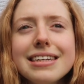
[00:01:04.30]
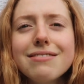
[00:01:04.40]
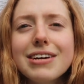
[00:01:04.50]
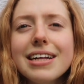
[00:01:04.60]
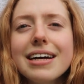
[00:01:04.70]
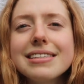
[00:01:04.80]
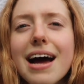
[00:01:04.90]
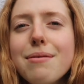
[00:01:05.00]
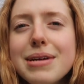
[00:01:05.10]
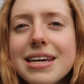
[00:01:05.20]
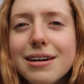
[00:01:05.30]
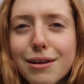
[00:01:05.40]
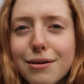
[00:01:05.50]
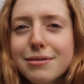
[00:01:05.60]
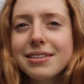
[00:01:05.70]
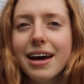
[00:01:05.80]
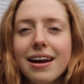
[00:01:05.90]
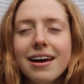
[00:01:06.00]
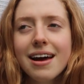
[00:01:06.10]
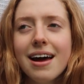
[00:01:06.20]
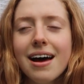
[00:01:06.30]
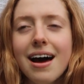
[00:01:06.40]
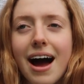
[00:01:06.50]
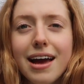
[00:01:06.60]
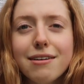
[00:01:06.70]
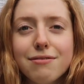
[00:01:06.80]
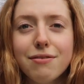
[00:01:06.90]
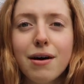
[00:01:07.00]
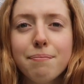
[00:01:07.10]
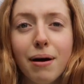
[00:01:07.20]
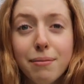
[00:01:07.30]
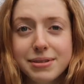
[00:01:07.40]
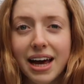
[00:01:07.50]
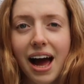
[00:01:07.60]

didn't realize how many clothes that I have pumped